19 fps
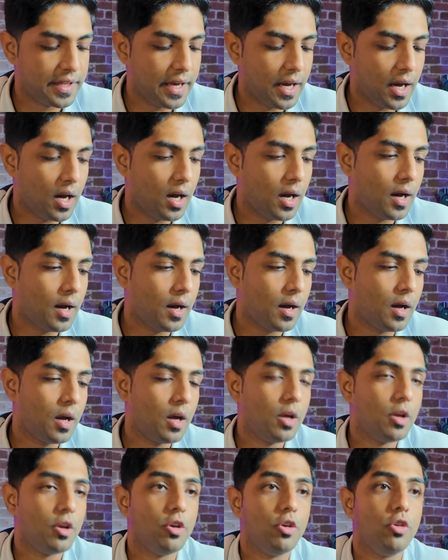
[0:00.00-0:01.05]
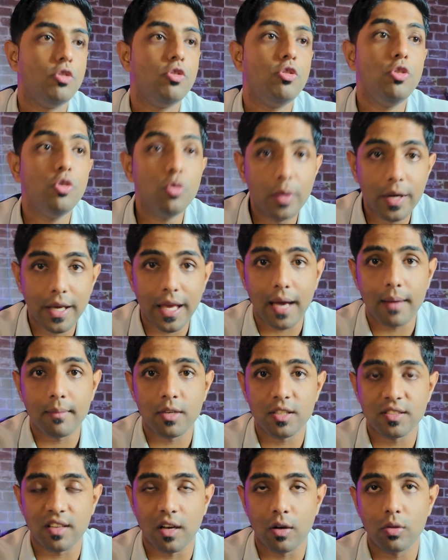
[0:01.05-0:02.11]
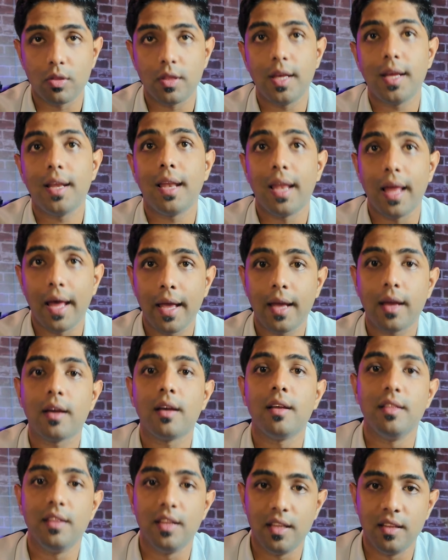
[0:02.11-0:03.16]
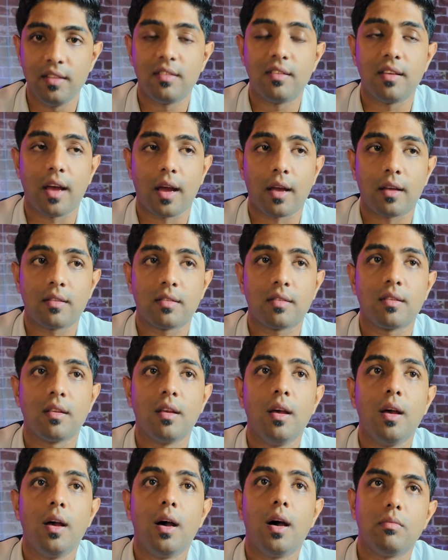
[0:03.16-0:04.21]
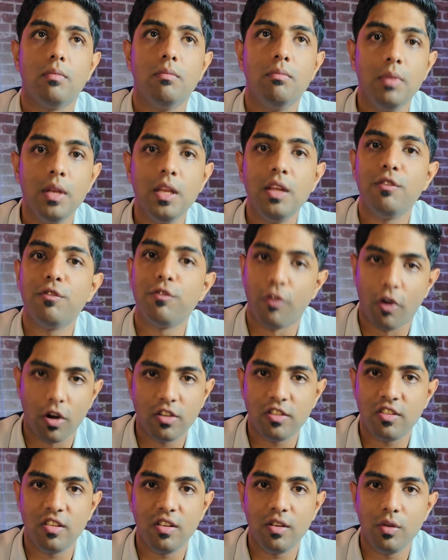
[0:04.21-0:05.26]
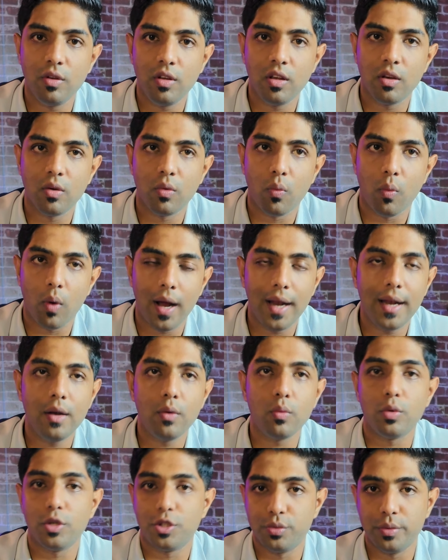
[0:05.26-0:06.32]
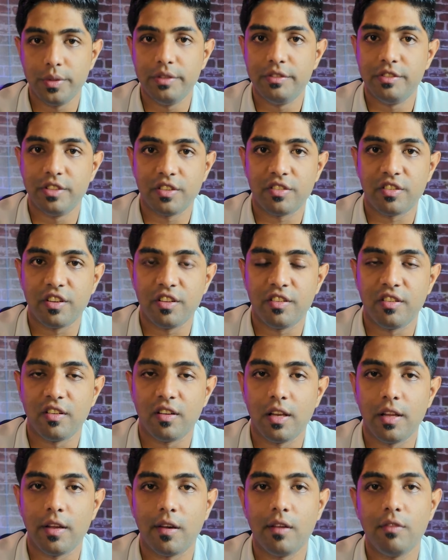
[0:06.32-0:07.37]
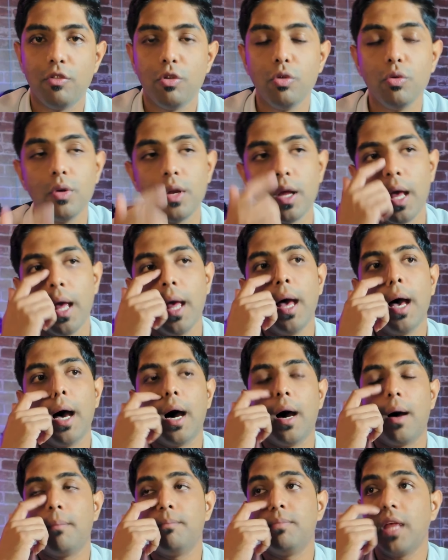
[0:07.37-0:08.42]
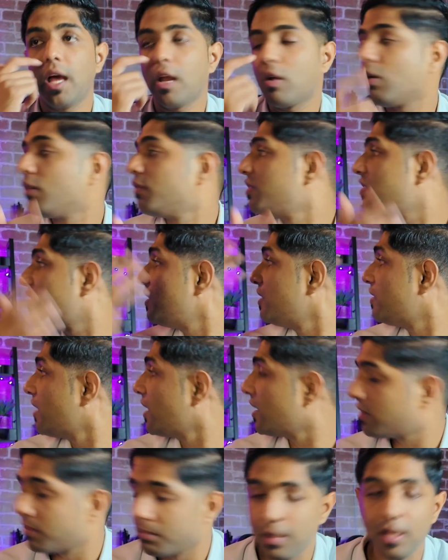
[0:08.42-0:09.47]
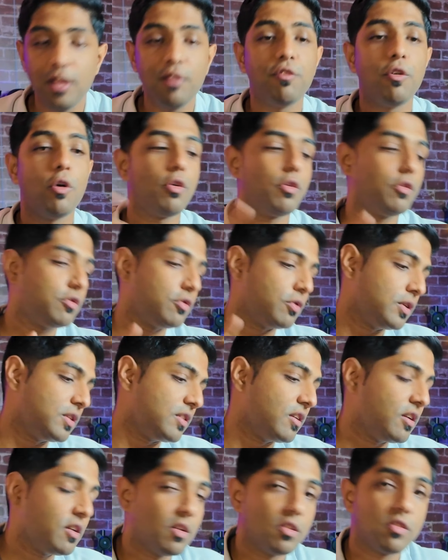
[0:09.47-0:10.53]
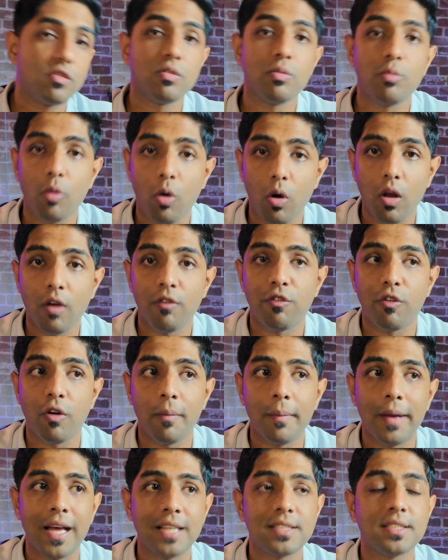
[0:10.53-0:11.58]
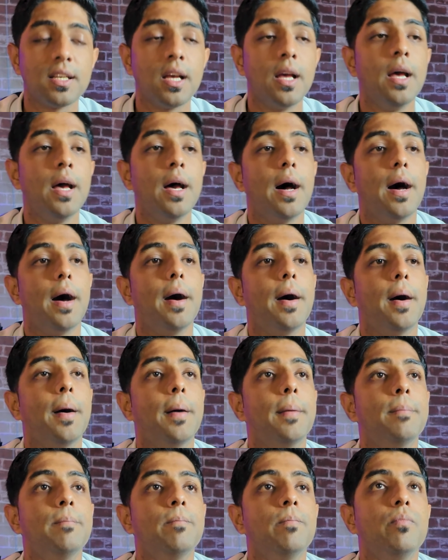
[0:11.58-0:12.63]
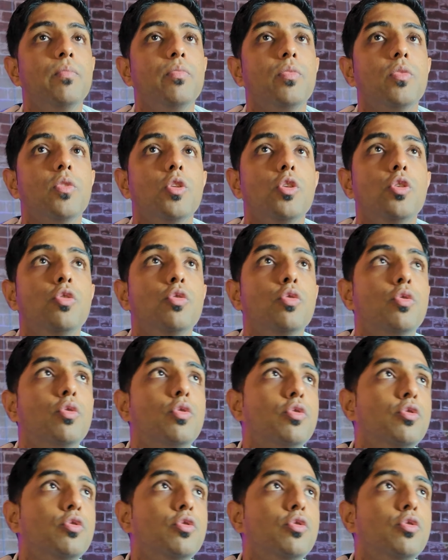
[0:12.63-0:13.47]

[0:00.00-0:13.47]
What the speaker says: there are newer cameras out there like the Instax Mini 41, which we just recently reviewed. That obviously takes mini photos, so it's a little smaller format. You